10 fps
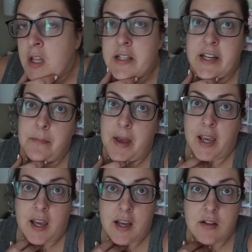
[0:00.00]
Didn't
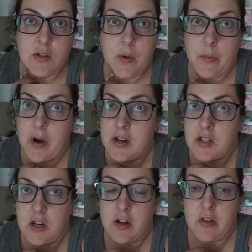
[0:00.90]
make it, so we
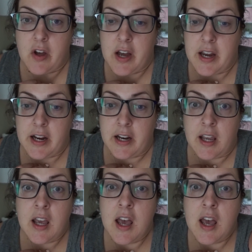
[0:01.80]
watched it online.